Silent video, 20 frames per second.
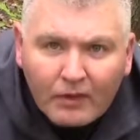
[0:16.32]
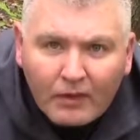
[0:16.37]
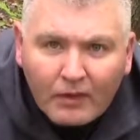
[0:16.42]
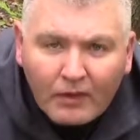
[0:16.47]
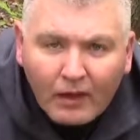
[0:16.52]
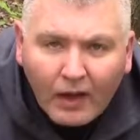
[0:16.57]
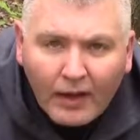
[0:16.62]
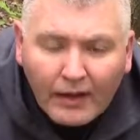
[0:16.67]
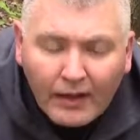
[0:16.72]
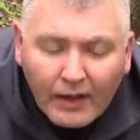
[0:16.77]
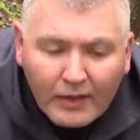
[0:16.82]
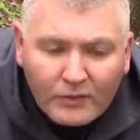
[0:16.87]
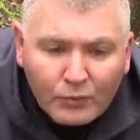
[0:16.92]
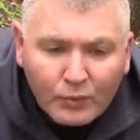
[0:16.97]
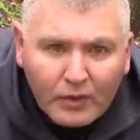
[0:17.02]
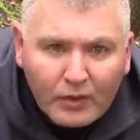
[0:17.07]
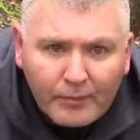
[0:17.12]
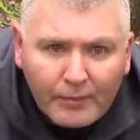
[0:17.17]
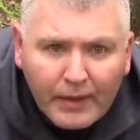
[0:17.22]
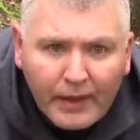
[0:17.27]
Hi guys,
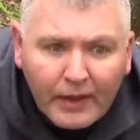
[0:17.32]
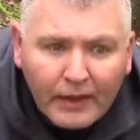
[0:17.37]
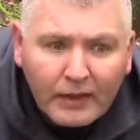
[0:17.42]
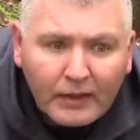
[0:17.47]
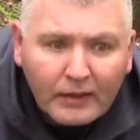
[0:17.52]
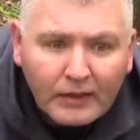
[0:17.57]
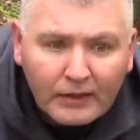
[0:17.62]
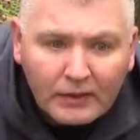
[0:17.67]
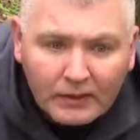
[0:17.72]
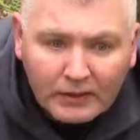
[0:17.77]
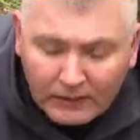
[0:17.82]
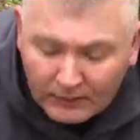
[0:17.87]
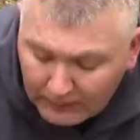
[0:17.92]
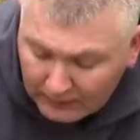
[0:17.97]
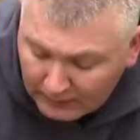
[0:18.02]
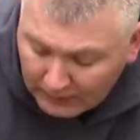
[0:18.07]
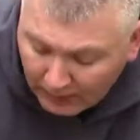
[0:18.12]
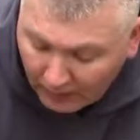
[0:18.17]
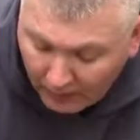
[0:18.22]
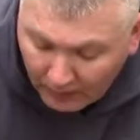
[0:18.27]
welcome back.
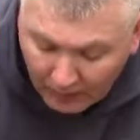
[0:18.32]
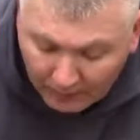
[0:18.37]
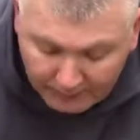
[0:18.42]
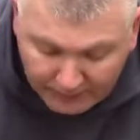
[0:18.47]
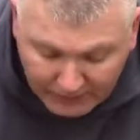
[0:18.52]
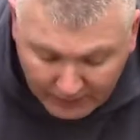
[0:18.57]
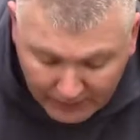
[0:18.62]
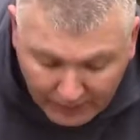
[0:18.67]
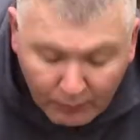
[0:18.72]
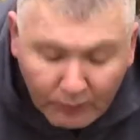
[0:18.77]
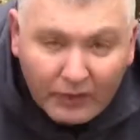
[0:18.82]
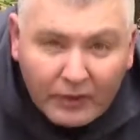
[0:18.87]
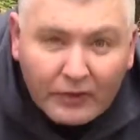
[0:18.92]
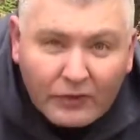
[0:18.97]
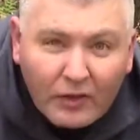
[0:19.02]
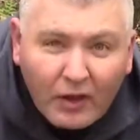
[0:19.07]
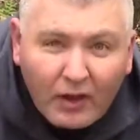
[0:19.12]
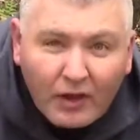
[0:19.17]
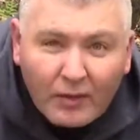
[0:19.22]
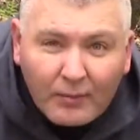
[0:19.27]
Today we're going to
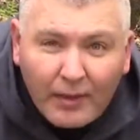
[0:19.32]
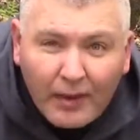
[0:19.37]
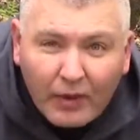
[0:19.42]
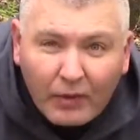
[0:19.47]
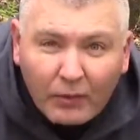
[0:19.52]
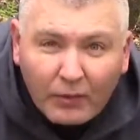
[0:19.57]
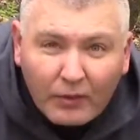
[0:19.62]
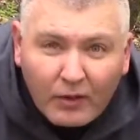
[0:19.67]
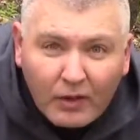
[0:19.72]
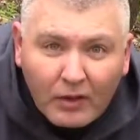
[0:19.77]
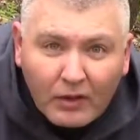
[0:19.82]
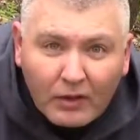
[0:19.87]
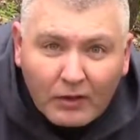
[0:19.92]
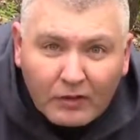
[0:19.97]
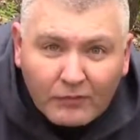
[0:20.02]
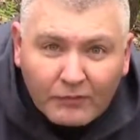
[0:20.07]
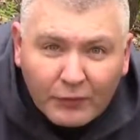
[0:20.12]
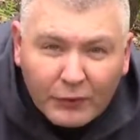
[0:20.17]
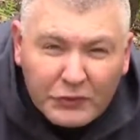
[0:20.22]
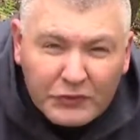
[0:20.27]
talk about
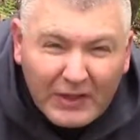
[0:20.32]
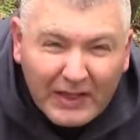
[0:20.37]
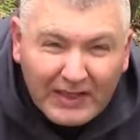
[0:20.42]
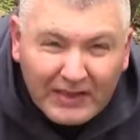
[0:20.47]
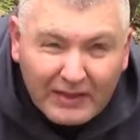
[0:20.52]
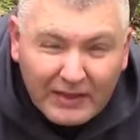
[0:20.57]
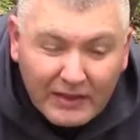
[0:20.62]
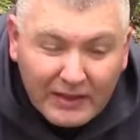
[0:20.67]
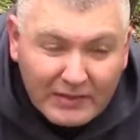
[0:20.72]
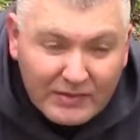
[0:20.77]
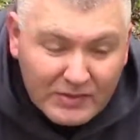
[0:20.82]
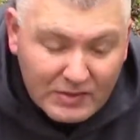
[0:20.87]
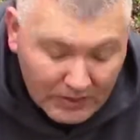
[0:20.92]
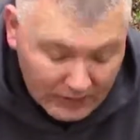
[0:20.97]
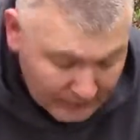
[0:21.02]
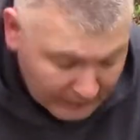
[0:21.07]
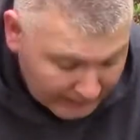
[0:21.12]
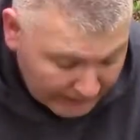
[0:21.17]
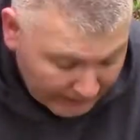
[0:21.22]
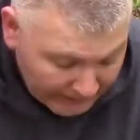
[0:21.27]
first aid kits
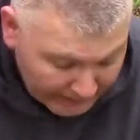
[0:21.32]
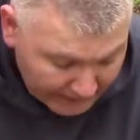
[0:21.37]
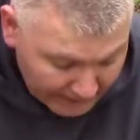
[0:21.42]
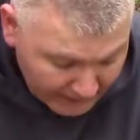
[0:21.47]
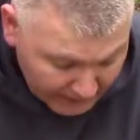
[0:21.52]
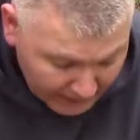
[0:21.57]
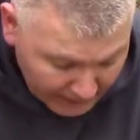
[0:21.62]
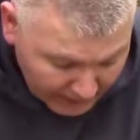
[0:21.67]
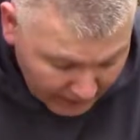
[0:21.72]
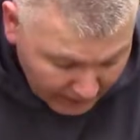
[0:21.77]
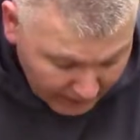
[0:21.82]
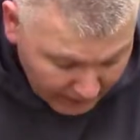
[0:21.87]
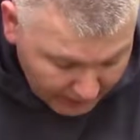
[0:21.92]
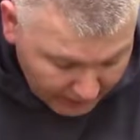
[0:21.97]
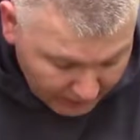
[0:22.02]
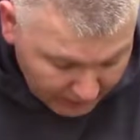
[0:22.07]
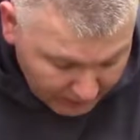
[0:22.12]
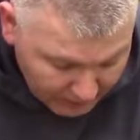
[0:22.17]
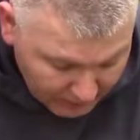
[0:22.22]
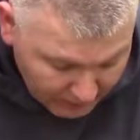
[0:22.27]

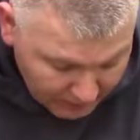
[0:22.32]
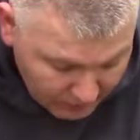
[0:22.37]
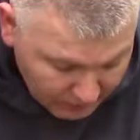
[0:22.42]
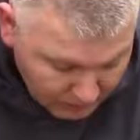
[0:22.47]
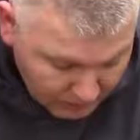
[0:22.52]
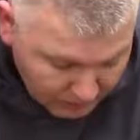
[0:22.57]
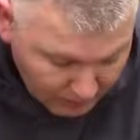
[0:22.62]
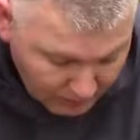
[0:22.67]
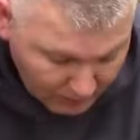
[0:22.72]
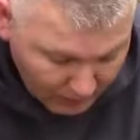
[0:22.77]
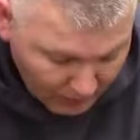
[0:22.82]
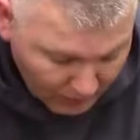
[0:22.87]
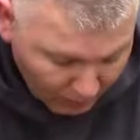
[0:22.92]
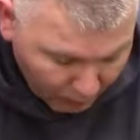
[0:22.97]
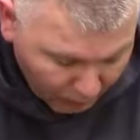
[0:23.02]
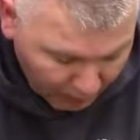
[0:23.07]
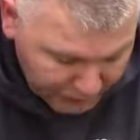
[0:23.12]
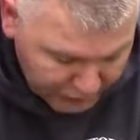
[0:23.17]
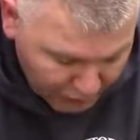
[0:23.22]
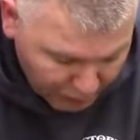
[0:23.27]
and
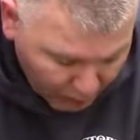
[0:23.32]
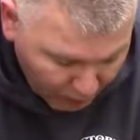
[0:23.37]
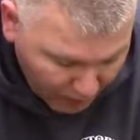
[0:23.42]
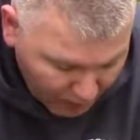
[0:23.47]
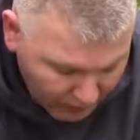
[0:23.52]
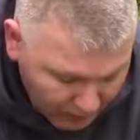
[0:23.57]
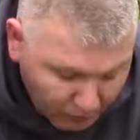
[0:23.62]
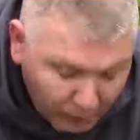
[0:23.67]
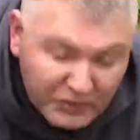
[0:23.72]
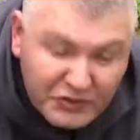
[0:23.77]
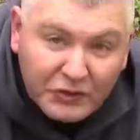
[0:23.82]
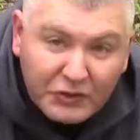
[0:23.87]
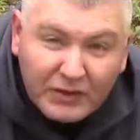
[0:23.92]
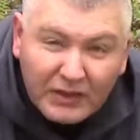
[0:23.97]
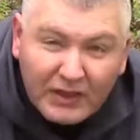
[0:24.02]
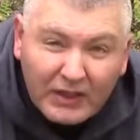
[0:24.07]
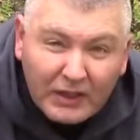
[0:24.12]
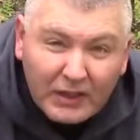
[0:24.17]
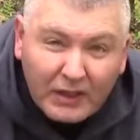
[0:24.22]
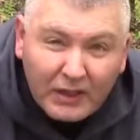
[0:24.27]
what you want, what you
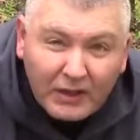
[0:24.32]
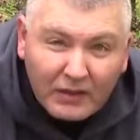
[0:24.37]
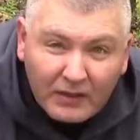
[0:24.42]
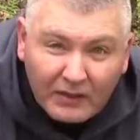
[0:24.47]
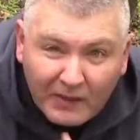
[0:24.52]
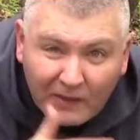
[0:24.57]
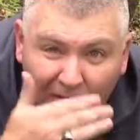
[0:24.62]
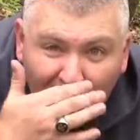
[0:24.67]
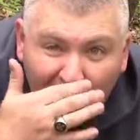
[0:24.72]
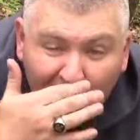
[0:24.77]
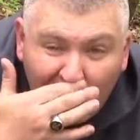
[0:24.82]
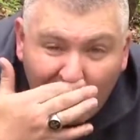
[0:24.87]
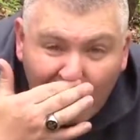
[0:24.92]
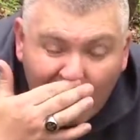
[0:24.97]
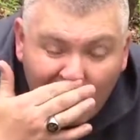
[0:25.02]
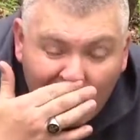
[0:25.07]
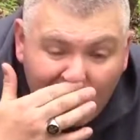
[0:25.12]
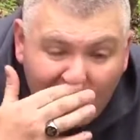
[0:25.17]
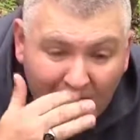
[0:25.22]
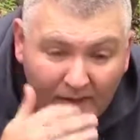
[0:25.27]
need,
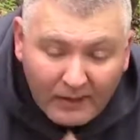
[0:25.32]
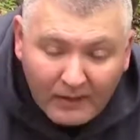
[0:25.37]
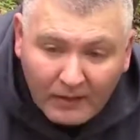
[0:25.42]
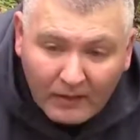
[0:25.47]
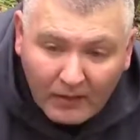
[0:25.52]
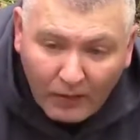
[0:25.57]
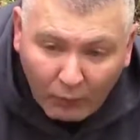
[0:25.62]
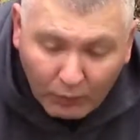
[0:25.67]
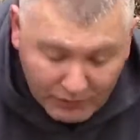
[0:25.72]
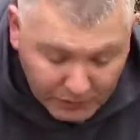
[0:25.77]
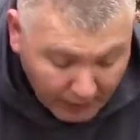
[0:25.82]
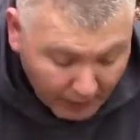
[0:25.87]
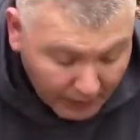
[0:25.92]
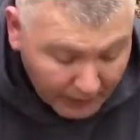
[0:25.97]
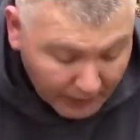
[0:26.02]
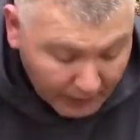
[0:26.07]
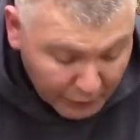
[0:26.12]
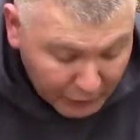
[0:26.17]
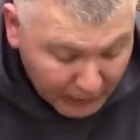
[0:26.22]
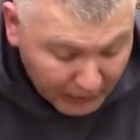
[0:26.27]
and what's
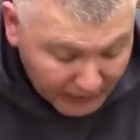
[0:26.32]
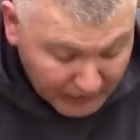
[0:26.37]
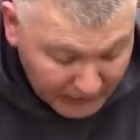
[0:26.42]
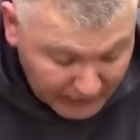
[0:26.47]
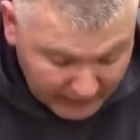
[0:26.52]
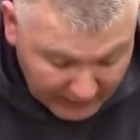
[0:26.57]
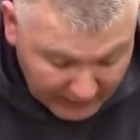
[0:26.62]
probably a good idea to